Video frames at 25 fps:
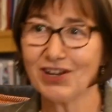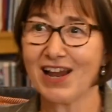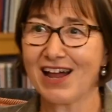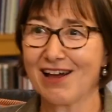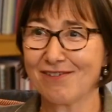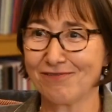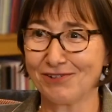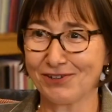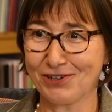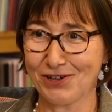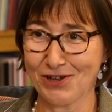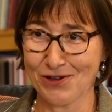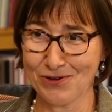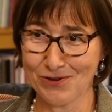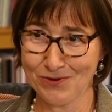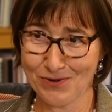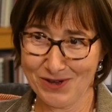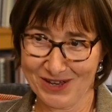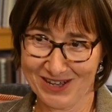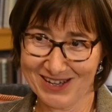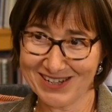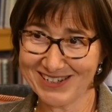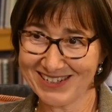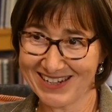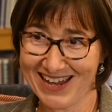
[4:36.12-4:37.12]
they'll have a go
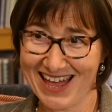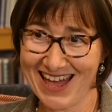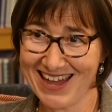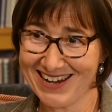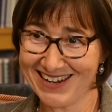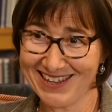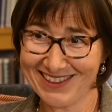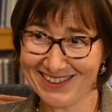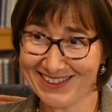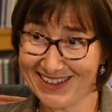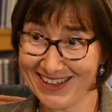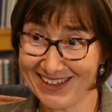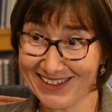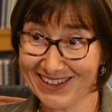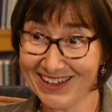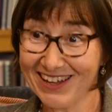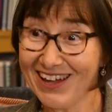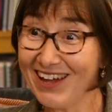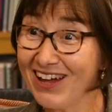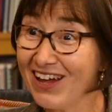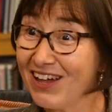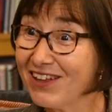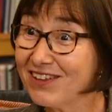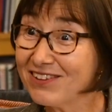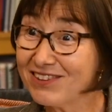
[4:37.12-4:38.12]
at anything.
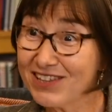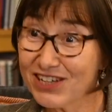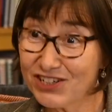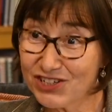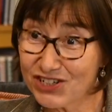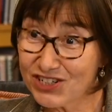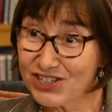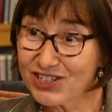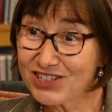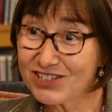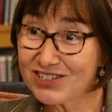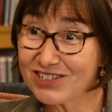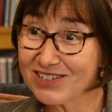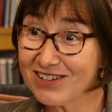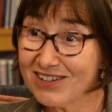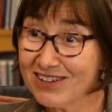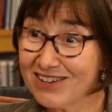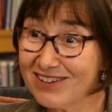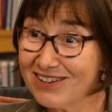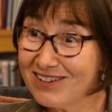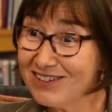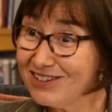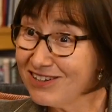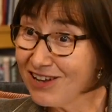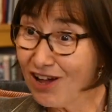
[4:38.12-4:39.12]
They just
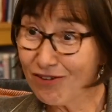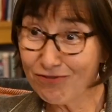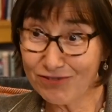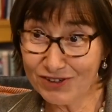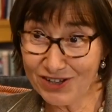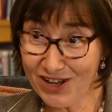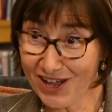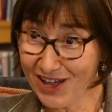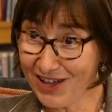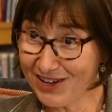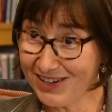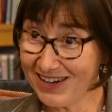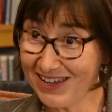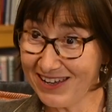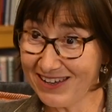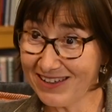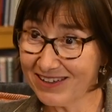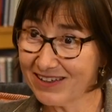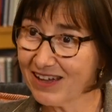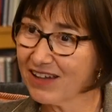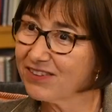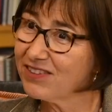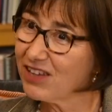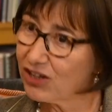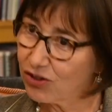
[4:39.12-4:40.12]
love
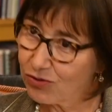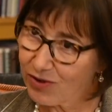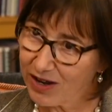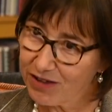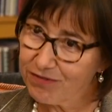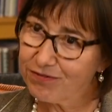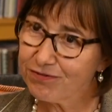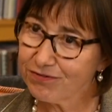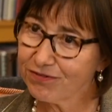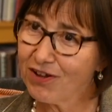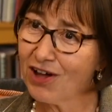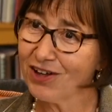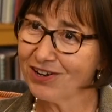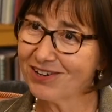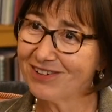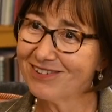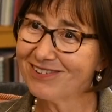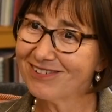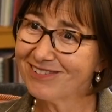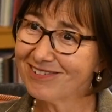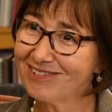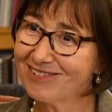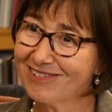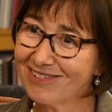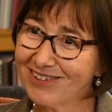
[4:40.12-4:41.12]
learning and they're great fun
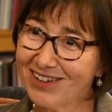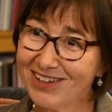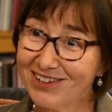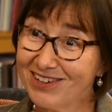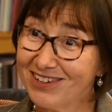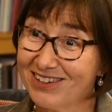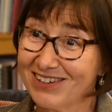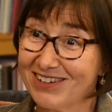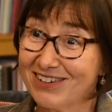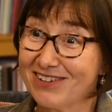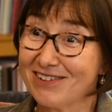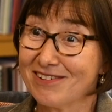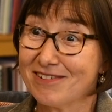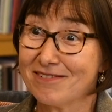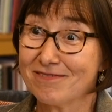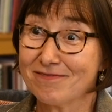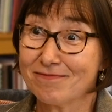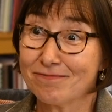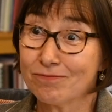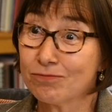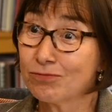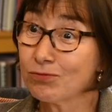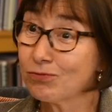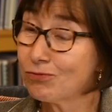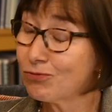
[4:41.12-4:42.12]
and
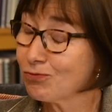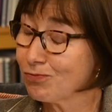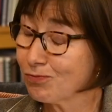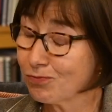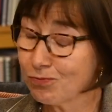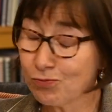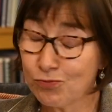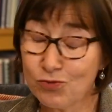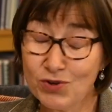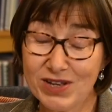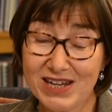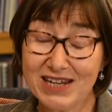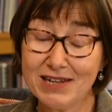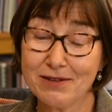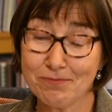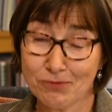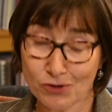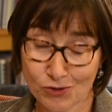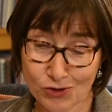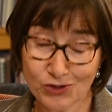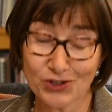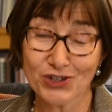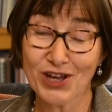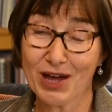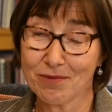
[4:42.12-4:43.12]
really
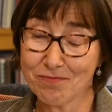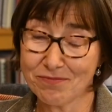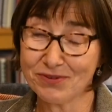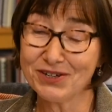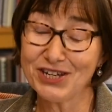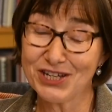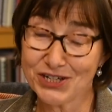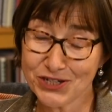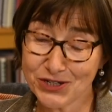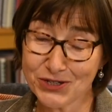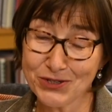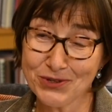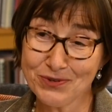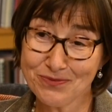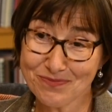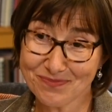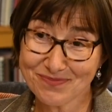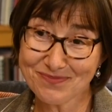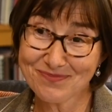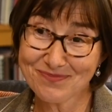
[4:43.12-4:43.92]
good company too.